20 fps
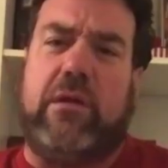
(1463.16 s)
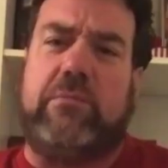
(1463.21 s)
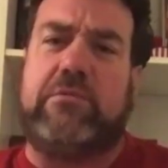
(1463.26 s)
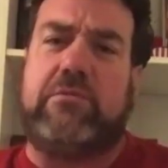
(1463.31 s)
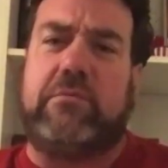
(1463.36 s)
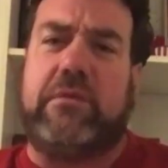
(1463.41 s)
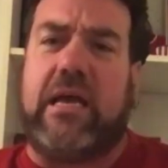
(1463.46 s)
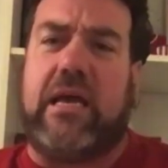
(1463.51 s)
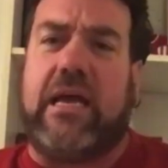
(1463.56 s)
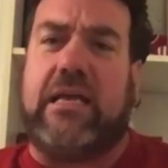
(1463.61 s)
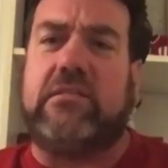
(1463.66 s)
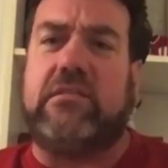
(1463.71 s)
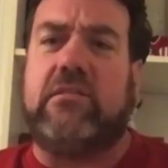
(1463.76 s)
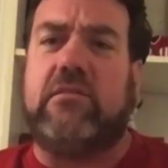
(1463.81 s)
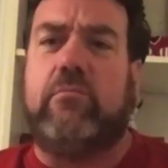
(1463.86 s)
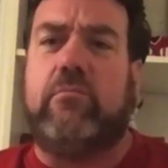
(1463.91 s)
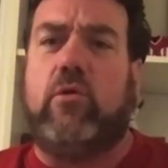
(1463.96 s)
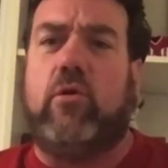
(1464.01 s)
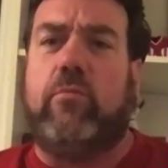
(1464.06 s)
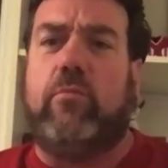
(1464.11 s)
some guys in
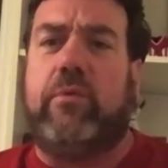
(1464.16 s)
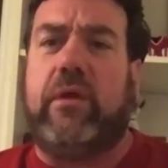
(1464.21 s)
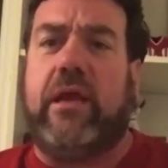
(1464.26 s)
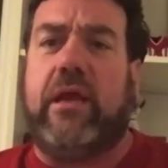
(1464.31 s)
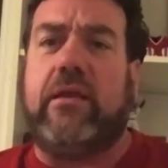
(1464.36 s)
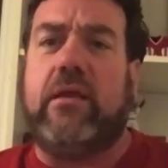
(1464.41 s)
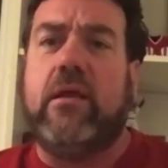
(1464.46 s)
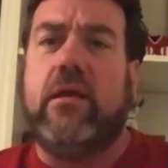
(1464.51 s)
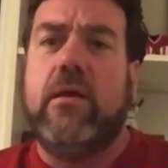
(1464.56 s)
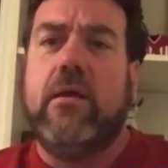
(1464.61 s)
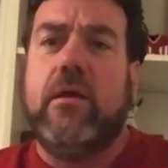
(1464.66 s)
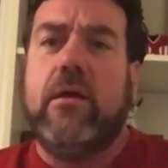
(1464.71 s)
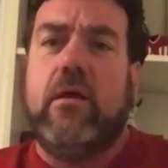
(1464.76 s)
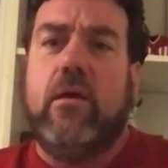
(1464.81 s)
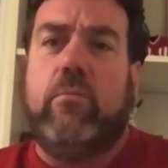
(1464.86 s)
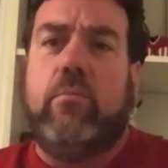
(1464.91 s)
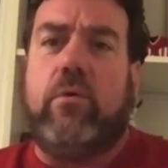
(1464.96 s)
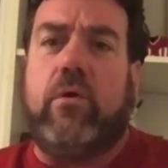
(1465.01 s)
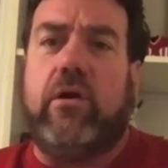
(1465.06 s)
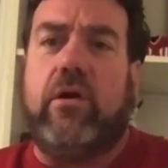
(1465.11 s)
the bullpen.
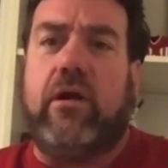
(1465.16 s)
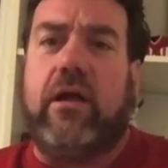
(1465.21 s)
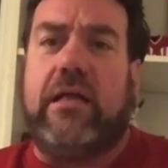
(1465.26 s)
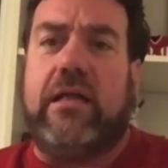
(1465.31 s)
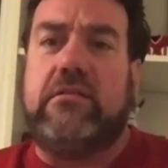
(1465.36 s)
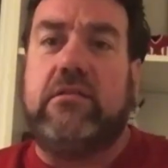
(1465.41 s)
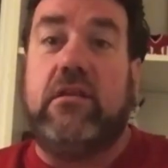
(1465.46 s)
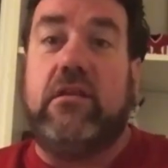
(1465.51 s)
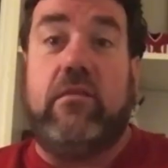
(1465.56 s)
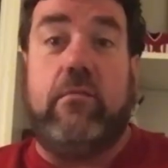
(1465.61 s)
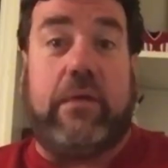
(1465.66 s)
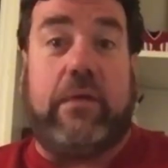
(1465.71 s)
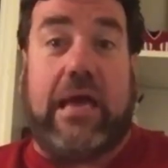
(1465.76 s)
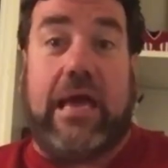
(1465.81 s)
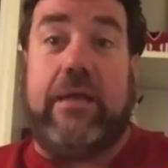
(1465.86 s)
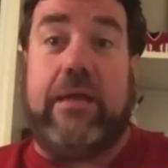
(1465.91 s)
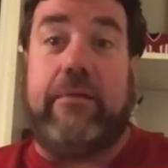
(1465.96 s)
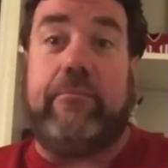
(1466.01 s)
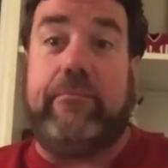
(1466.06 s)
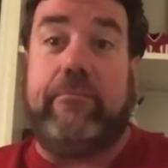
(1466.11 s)
But that's another
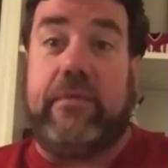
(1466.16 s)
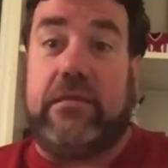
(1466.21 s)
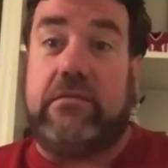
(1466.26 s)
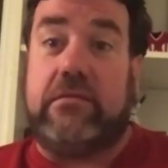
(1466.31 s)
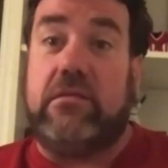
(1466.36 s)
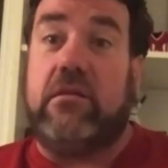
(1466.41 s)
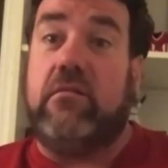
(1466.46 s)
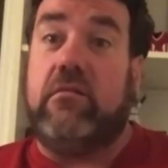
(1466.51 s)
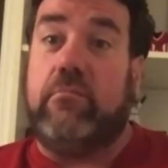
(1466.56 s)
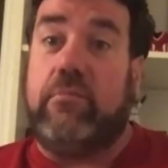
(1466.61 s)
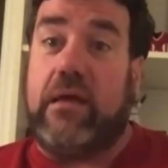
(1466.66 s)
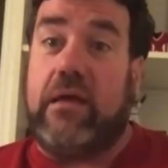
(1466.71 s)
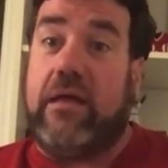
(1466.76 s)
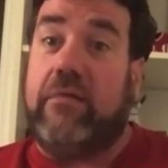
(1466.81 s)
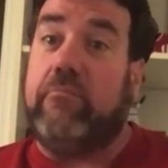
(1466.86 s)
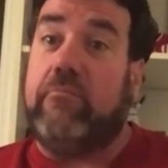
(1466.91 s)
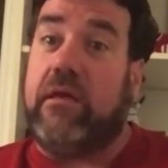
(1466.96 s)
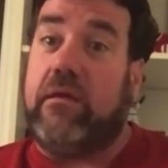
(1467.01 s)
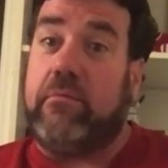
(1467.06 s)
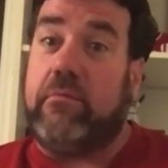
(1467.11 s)
bat.
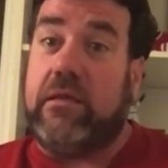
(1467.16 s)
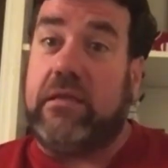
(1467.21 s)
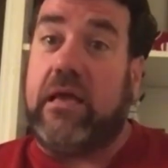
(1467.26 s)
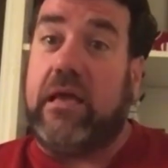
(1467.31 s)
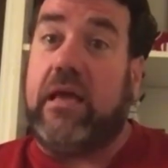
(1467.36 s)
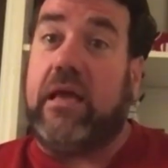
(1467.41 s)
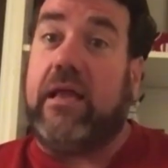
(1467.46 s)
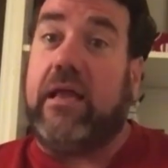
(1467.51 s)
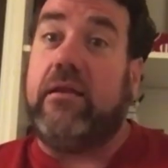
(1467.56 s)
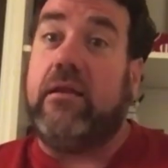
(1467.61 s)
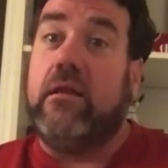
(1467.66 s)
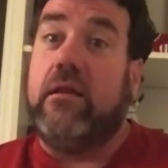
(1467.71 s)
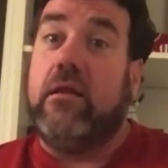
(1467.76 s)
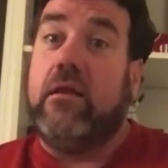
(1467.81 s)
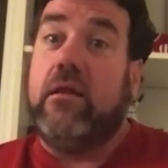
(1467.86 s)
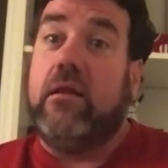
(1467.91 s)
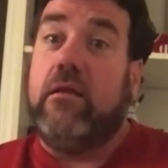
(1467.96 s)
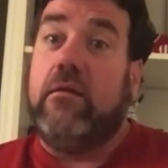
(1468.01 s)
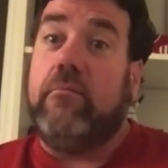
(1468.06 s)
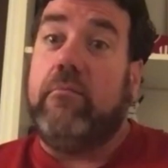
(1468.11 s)
Maybe not
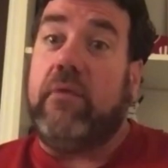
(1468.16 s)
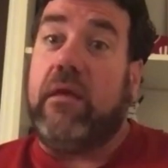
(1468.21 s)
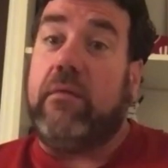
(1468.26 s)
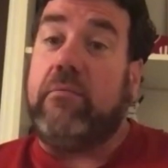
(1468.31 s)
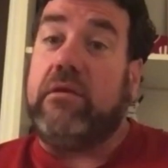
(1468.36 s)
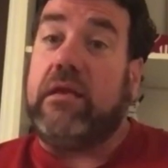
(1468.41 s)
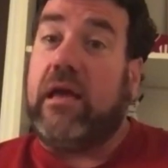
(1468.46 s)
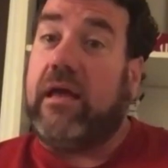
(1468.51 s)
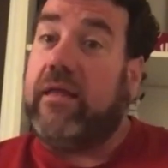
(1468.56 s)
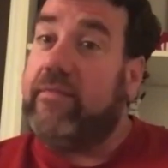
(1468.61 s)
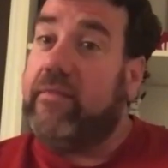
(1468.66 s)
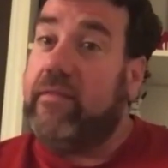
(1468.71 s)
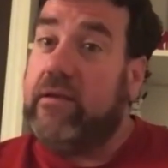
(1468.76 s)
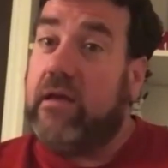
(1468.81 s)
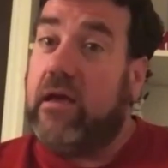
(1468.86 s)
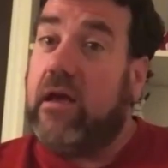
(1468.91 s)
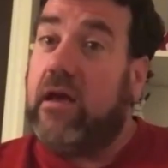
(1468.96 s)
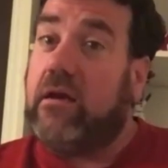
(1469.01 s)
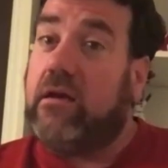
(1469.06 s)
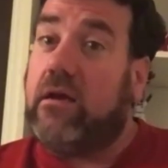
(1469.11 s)
in the
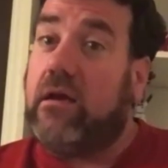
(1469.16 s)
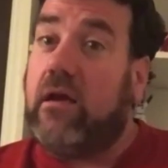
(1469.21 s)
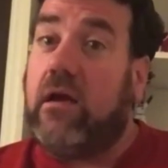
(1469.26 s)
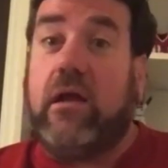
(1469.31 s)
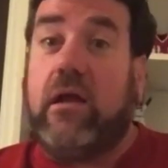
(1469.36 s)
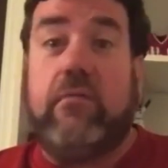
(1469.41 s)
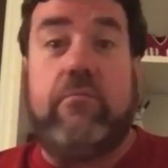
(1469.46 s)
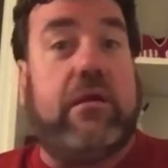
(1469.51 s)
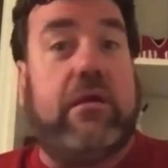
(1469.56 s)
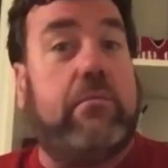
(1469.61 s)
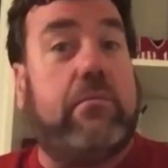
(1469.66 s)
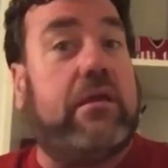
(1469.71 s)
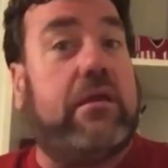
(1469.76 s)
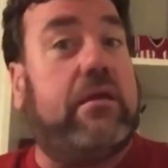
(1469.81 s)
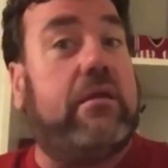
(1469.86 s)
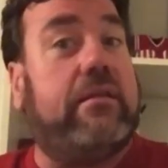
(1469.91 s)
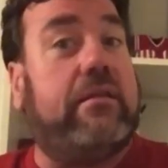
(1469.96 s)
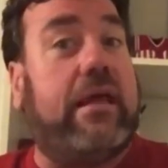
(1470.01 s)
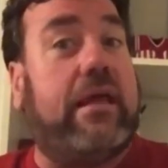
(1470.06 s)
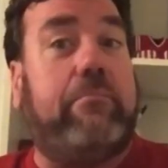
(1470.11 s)
non-con.
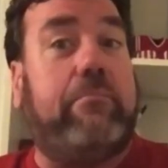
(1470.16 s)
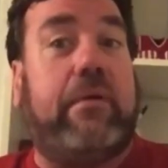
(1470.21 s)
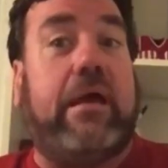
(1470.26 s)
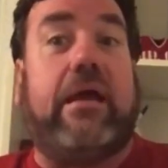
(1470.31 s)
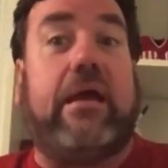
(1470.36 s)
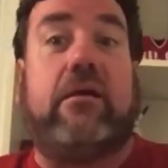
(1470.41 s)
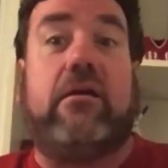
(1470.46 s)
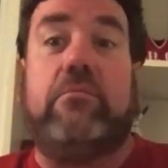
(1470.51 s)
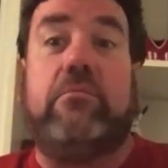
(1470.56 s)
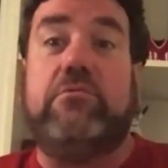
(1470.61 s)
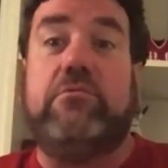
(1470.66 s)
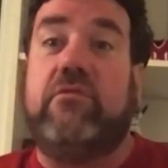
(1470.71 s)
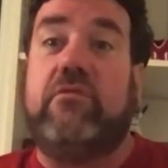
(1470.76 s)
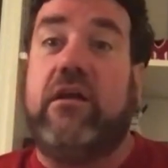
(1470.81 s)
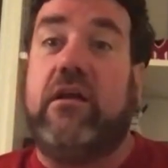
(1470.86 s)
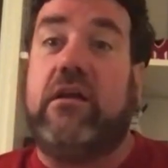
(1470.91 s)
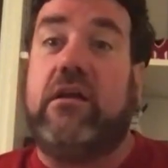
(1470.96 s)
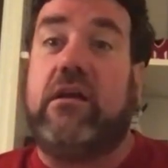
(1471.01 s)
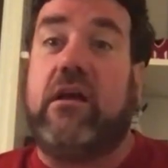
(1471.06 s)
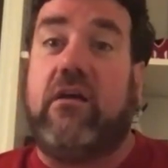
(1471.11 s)
Maybe that bat comes
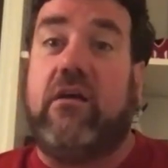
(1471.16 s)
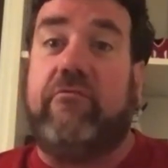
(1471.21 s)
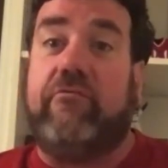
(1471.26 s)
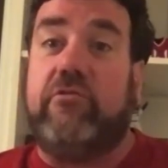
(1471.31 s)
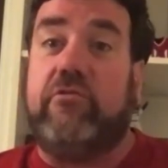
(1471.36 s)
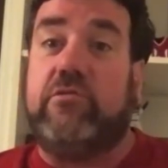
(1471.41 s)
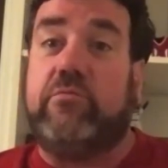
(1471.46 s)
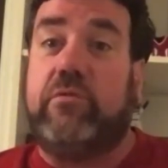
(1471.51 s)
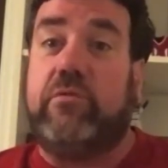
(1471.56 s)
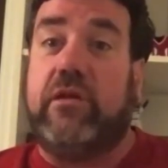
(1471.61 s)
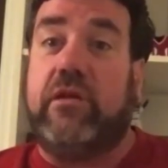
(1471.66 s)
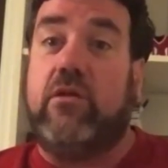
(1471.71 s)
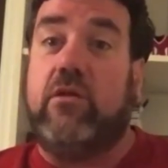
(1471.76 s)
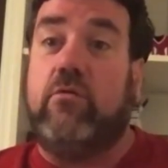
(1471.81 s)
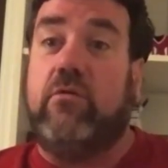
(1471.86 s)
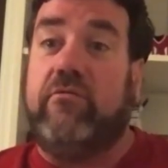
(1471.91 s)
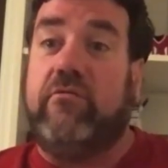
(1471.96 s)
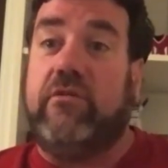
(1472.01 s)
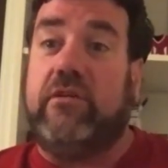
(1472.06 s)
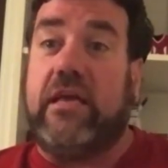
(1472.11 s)
around in conference play
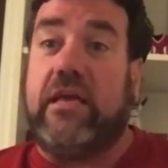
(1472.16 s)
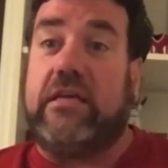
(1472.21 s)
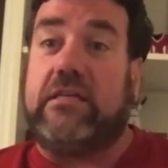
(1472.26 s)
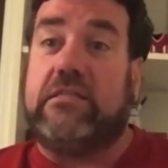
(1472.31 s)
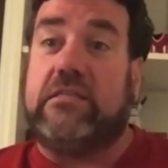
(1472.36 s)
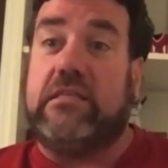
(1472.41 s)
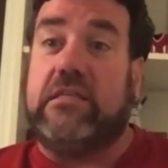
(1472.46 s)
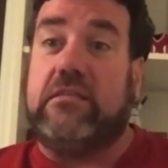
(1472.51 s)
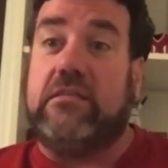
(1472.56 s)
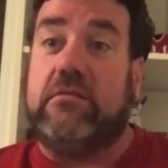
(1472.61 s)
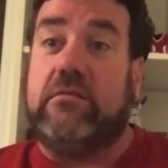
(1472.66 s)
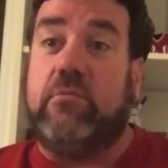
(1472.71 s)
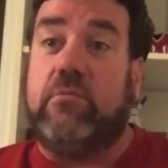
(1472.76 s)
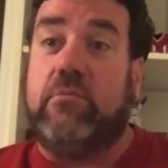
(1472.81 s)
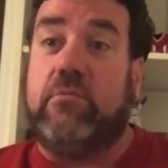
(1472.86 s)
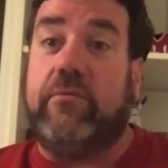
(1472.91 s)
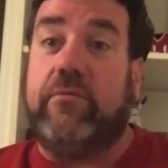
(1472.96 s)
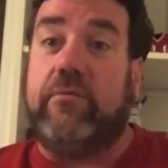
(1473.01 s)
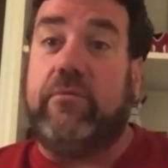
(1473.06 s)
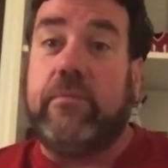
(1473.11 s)
or even next season.
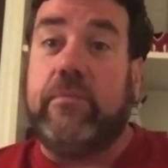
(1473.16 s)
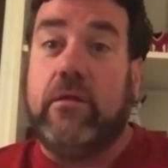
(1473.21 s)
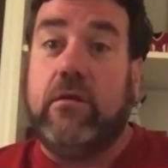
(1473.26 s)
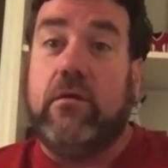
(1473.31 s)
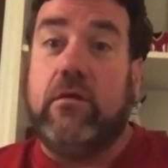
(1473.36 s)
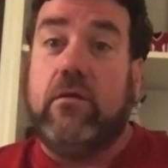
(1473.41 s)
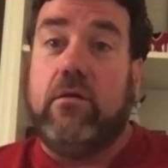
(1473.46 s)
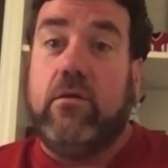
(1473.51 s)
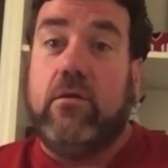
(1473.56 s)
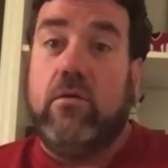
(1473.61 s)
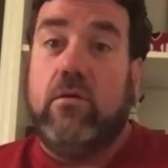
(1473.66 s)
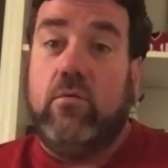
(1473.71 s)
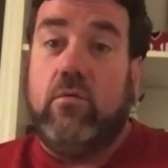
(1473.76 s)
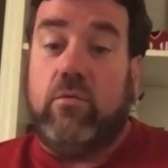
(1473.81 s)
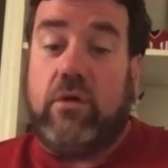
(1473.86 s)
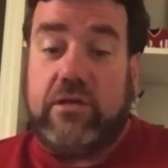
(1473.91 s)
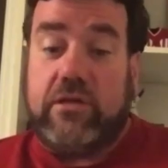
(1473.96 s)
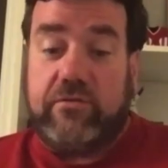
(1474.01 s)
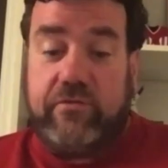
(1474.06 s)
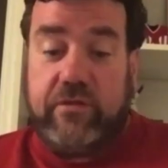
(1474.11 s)
But
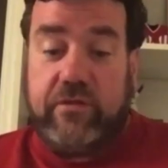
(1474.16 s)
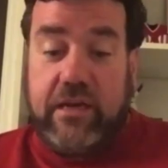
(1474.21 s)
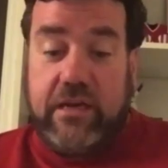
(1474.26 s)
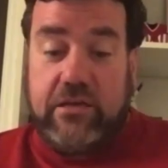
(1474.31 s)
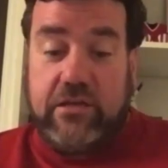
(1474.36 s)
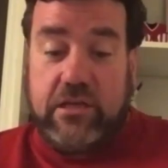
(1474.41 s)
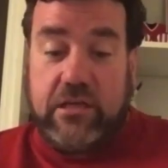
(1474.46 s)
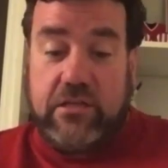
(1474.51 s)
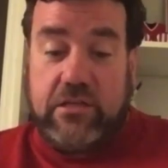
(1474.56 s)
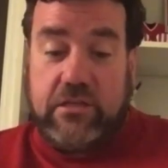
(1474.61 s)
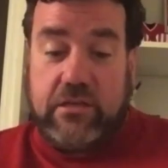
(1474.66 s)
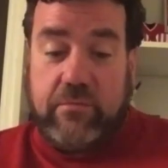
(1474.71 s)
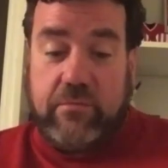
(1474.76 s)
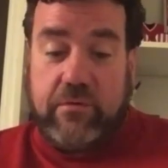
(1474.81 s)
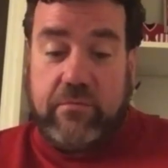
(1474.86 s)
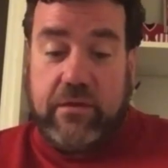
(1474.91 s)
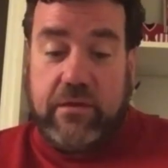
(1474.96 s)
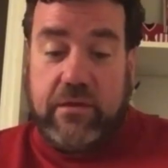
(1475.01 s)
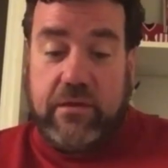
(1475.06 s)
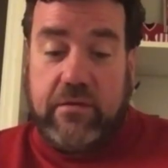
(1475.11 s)
watch for AJ
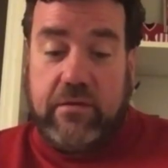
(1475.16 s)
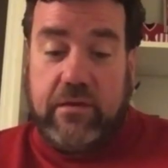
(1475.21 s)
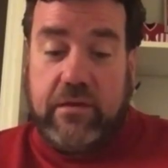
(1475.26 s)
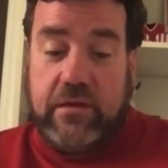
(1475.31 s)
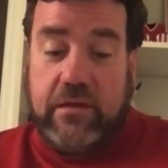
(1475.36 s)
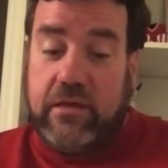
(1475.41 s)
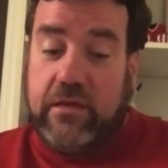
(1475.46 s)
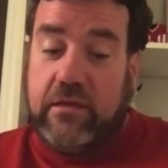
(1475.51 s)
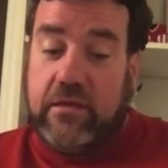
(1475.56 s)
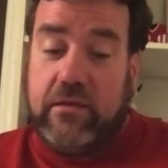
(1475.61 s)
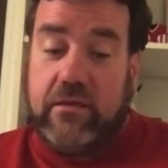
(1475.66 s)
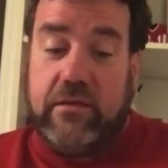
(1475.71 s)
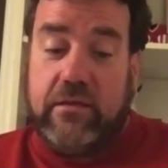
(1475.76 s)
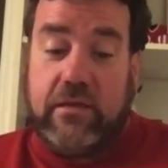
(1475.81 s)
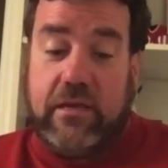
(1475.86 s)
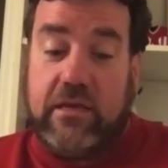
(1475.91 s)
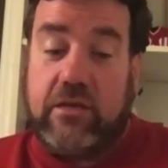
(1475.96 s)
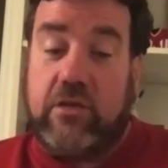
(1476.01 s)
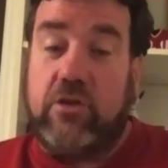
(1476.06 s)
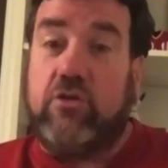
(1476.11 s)
Shepard. I mean,
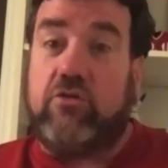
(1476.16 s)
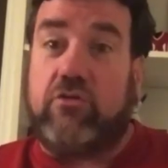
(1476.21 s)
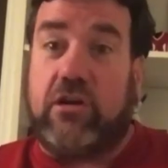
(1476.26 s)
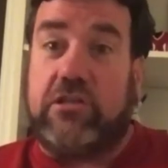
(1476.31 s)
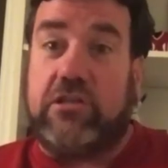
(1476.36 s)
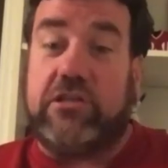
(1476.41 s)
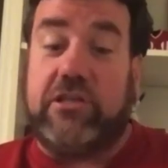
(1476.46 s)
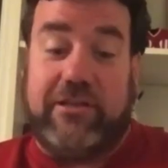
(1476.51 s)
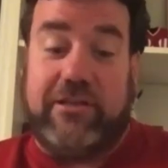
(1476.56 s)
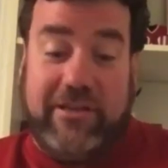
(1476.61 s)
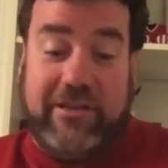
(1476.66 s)
he can crush it.